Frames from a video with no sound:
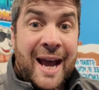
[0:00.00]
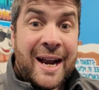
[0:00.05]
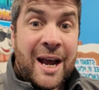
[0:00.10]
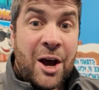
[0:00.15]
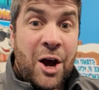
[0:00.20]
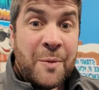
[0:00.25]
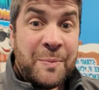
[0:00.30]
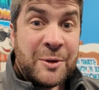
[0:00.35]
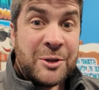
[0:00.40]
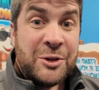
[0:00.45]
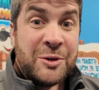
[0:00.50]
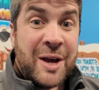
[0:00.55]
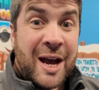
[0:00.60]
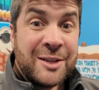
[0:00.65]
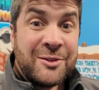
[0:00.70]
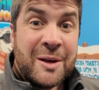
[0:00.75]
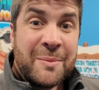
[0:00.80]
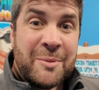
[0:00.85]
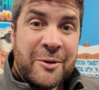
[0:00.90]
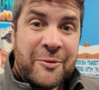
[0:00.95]
And I hope that you
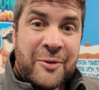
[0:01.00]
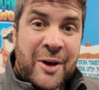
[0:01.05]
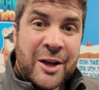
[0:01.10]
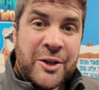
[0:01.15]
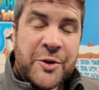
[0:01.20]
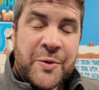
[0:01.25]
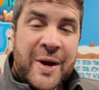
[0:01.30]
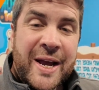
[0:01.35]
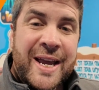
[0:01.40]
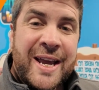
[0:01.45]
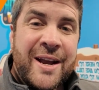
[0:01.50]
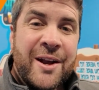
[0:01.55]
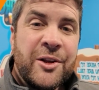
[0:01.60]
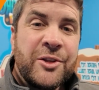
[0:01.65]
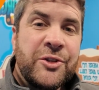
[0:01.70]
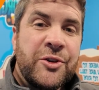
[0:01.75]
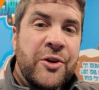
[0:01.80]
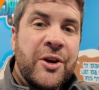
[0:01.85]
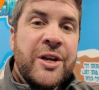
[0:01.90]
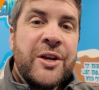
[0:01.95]
guys are able to find your way
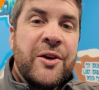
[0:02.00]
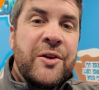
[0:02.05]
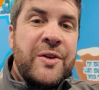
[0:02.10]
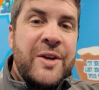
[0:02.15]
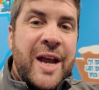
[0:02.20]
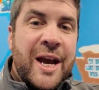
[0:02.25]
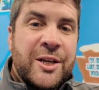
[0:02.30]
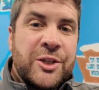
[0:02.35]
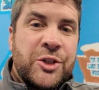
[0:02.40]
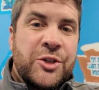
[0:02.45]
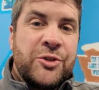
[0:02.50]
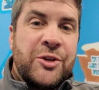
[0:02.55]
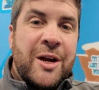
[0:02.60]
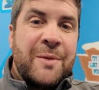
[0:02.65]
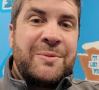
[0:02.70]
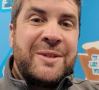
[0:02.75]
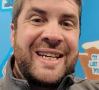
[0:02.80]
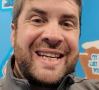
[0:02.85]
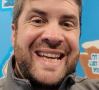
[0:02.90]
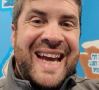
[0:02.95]
here during your next
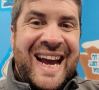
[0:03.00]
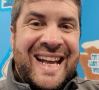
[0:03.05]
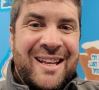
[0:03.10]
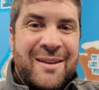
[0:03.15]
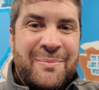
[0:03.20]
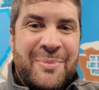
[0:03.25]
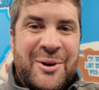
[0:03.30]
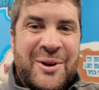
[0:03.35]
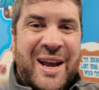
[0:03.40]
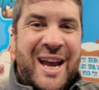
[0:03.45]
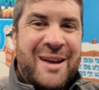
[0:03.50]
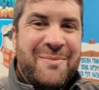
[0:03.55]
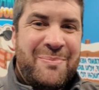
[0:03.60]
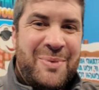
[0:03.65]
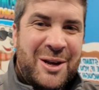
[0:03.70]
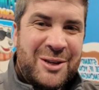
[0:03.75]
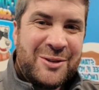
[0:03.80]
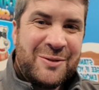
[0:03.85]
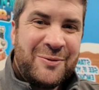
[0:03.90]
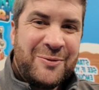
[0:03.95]
trip to Gatlinburg
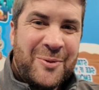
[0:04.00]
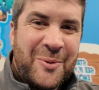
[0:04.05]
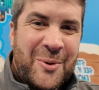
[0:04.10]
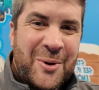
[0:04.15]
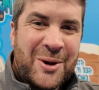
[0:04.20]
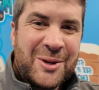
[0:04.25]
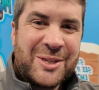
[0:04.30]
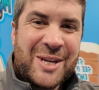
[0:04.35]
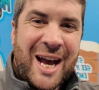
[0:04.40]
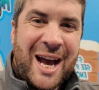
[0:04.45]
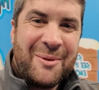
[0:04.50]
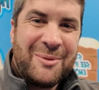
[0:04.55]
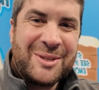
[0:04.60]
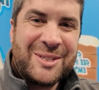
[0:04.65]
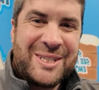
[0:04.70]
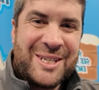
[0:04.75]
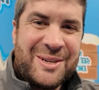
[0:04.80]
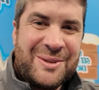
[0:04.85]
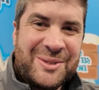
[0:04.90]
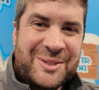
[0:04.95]
and Pigeon Forge. I
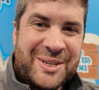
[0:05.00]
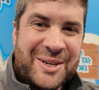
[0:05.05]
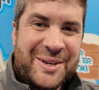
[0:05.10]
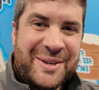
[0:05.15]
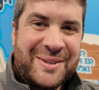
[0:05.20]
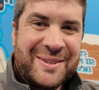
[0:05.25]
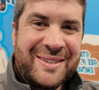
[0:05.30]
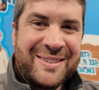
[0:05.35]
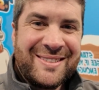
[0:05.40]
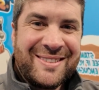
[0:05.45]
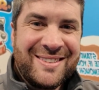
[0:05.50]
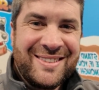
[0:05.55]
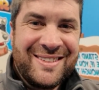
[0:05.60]
will see you soon.